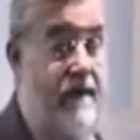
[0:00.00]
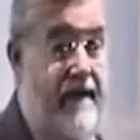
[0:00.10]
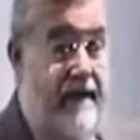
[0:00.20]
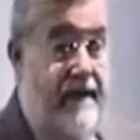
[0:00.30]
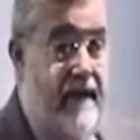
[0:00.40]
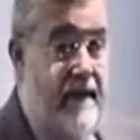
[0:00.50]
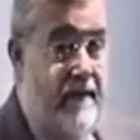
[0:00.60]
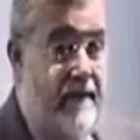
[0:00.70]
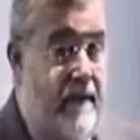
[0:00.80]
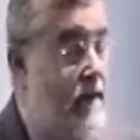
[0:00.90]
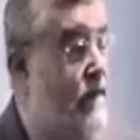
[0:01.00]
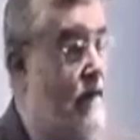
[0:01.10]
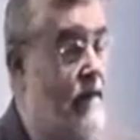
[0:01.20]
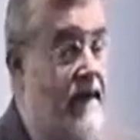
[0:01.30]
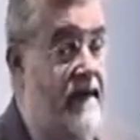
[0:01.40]
or five times. Oh,
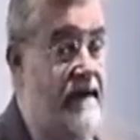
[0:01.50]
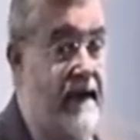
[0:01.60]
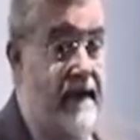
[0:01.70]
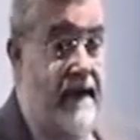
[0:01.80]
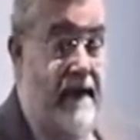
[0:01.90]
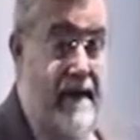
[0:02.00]
wait a second.